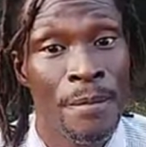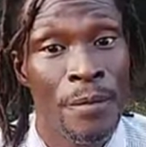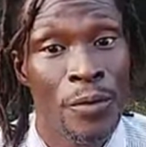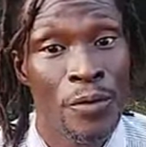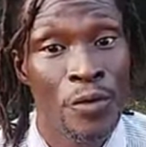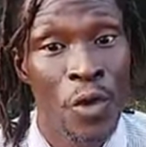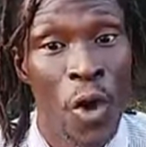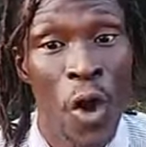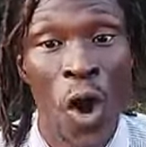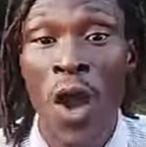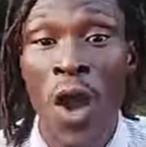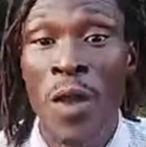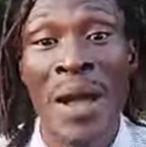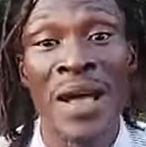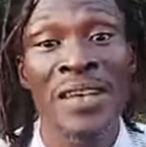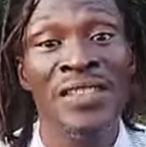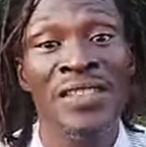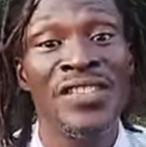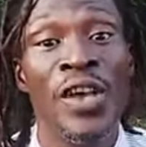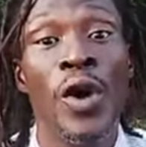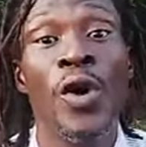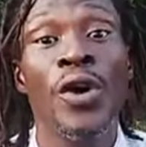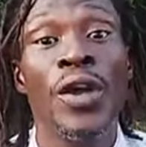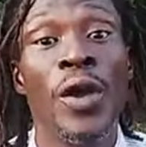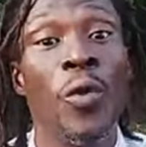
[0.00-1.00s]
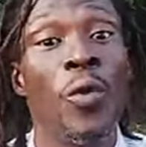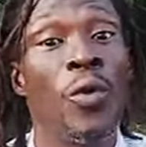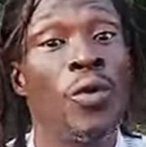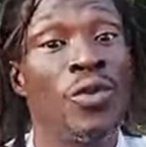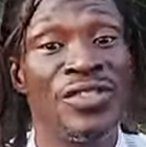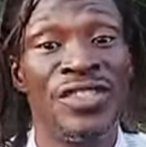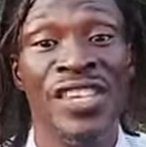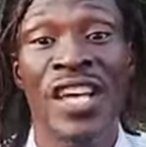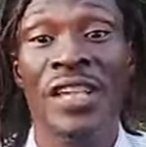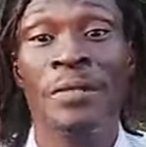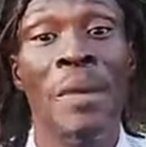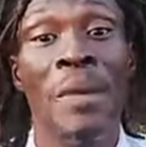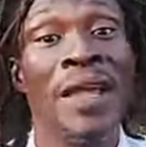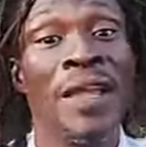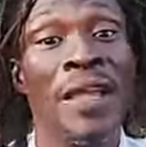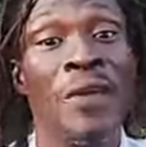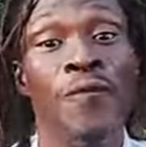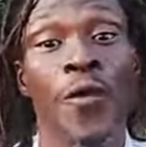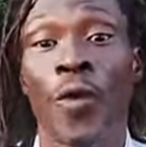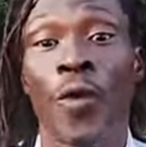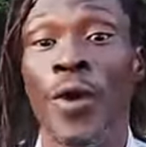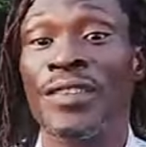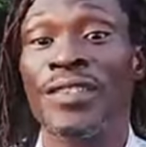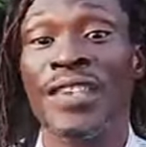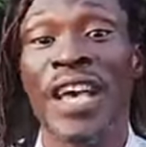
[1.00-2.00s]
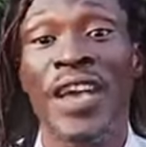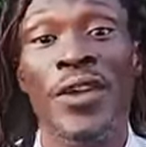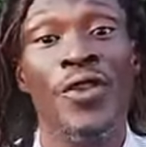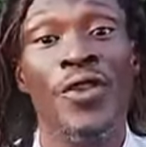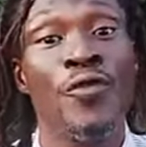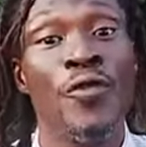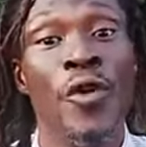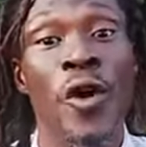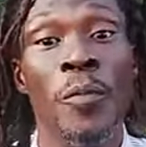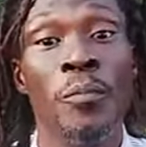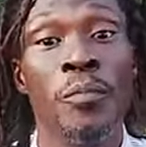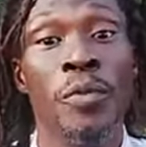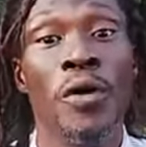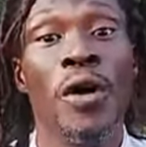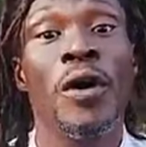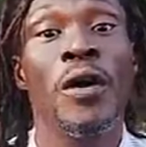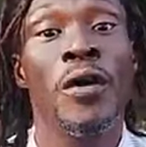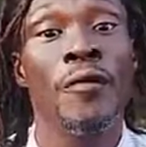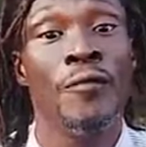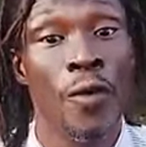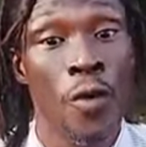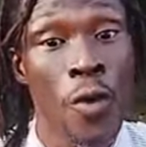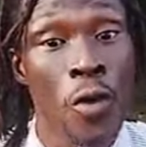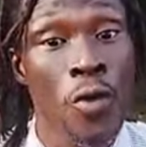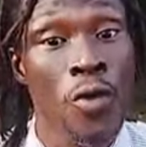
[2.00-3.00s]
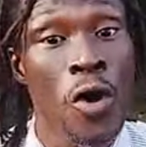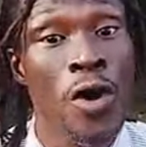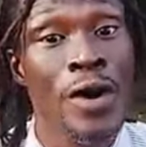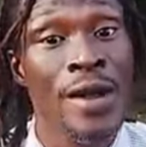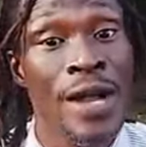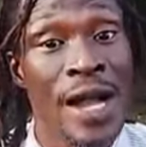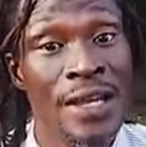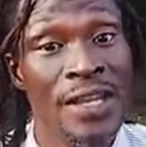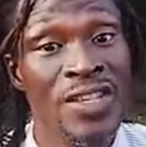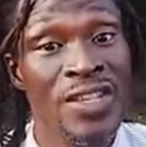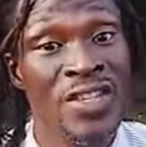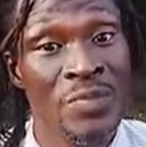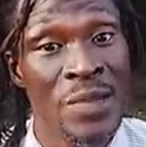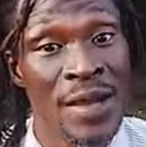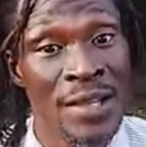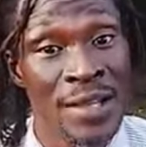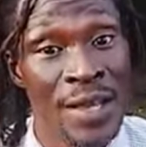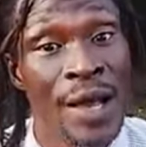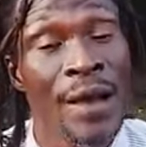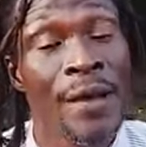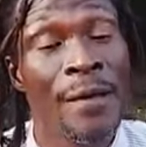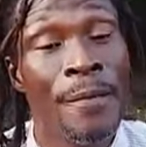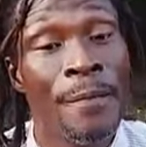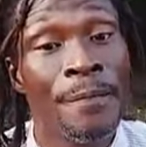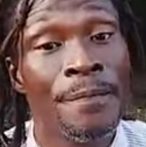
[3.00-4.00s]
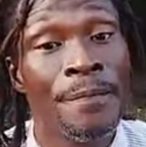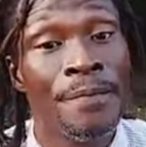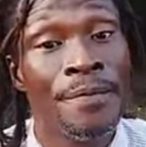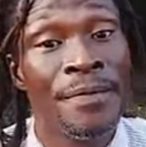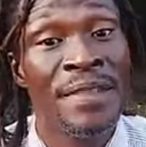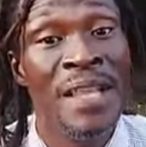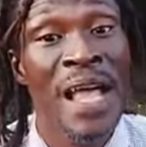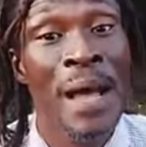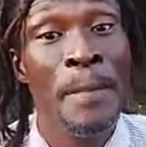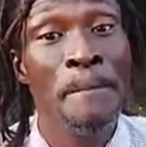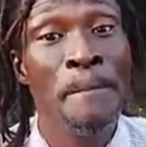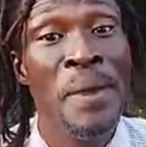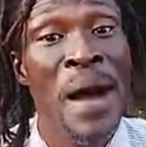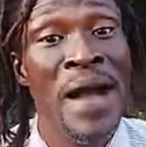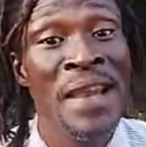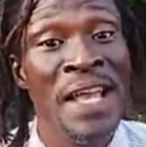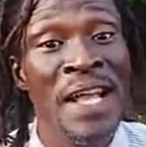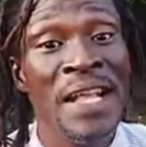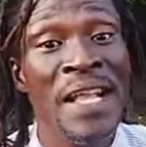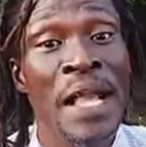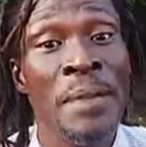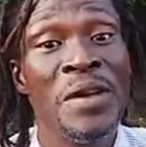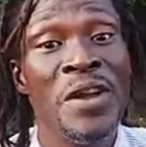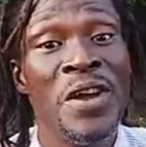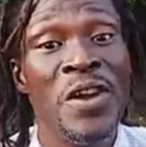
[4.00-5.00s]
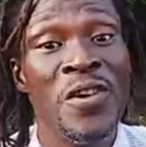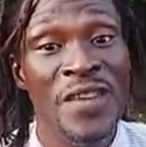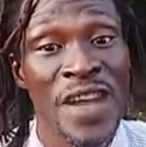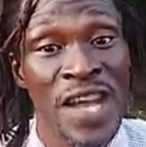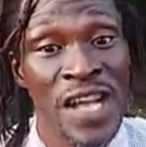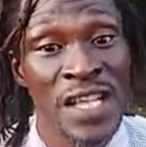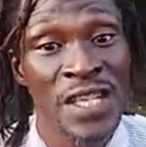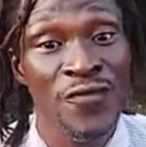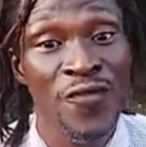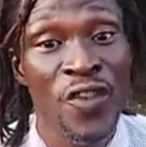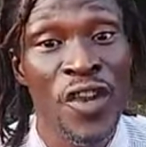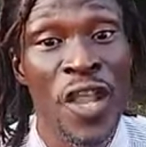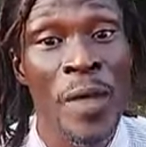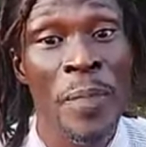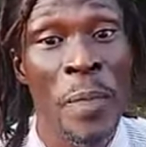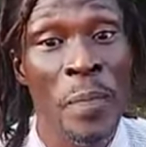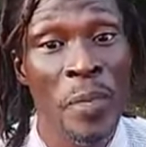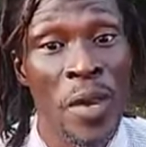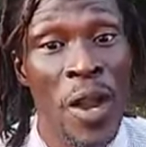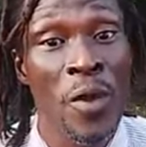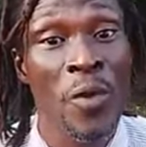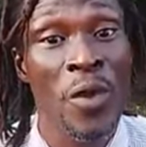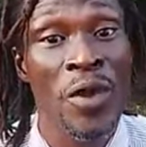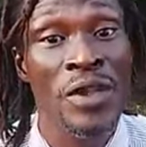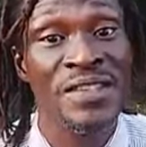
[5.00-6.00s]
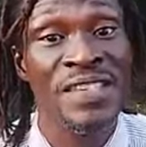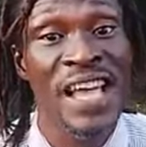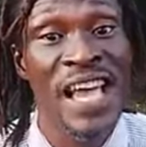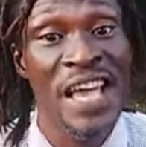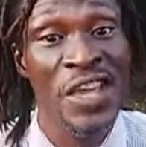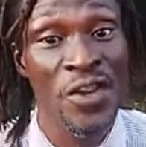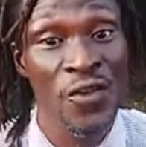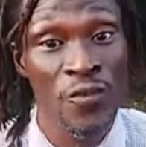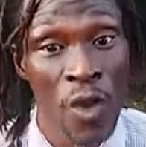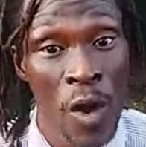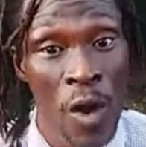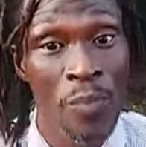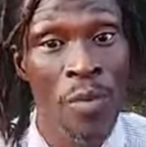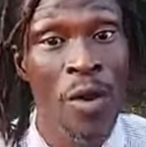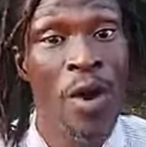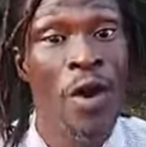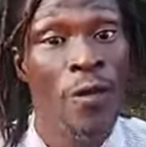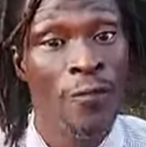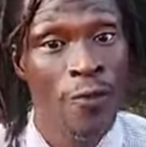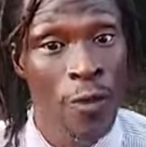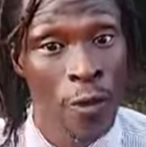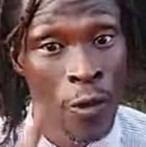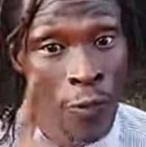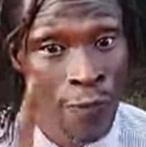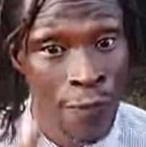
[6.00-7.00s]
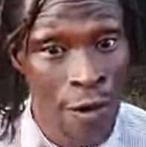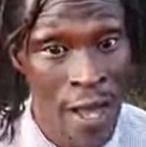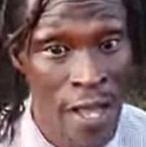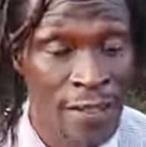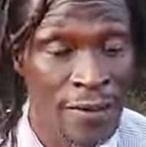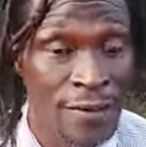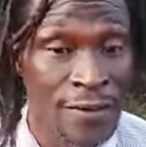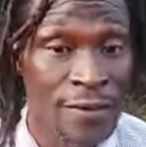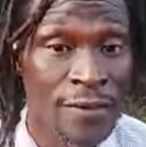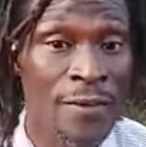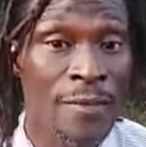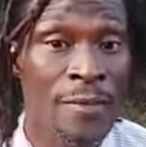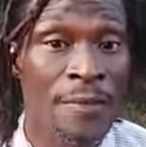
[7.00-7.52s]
So all man say, okay, we we'll go send money for go inside Europe, for go conquer this money. Now panic can be creates for the people and go inside Europe, for go fight.